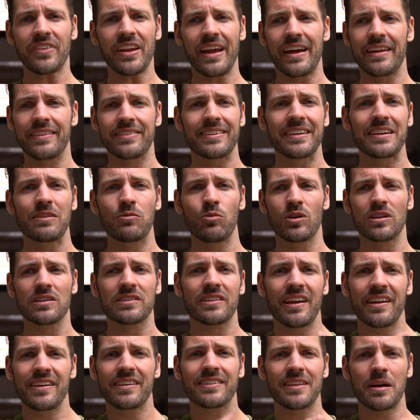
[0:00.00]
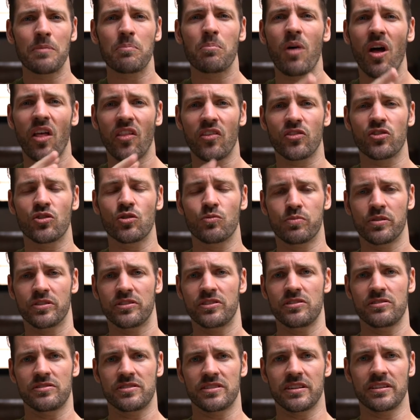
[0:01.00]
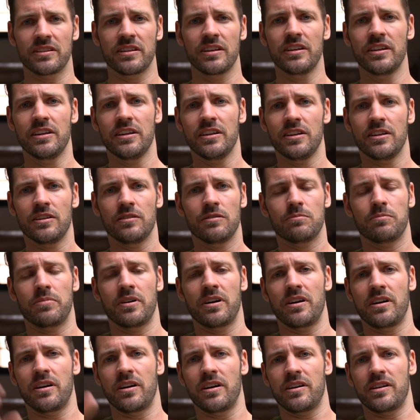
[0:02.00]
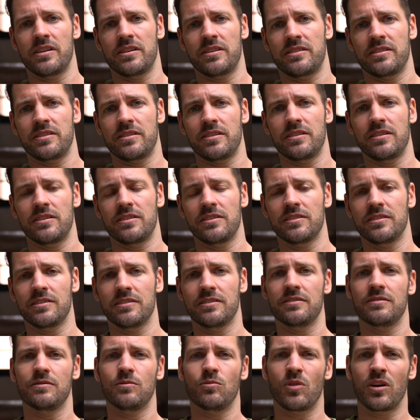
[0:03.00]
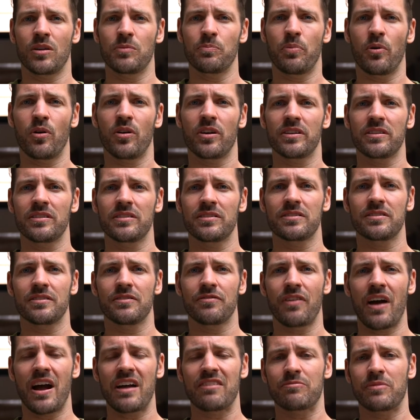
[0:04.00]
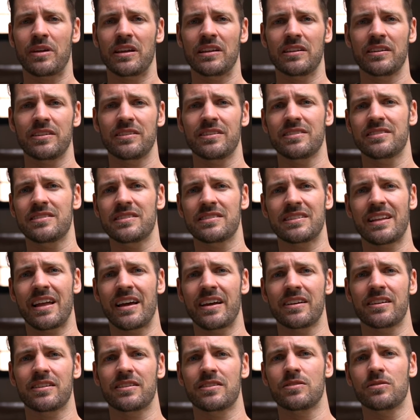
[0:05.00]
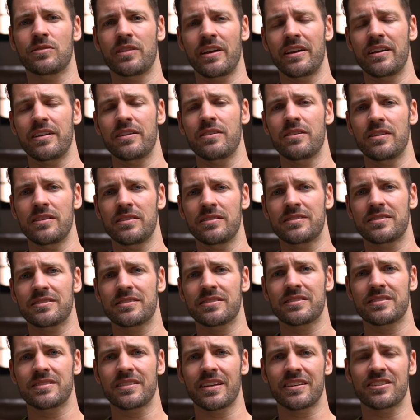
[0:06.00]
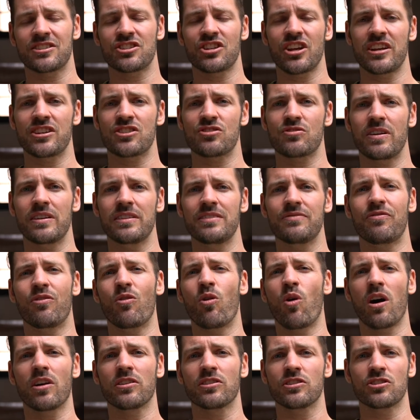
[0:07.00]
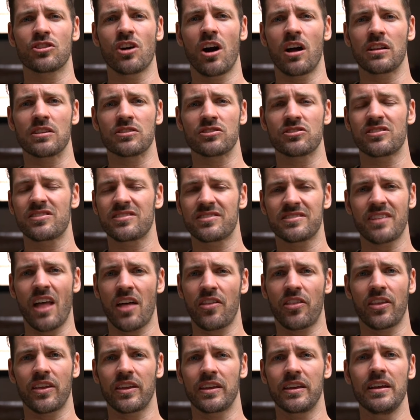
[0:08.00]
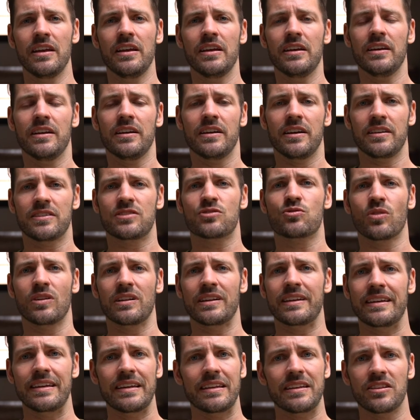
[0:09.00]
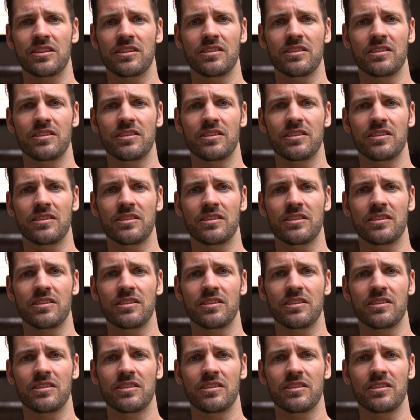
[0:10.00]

and it will take them months to produce it. But 1.5 million, this is like today's exchange rate, $400. It's nothing. It's really,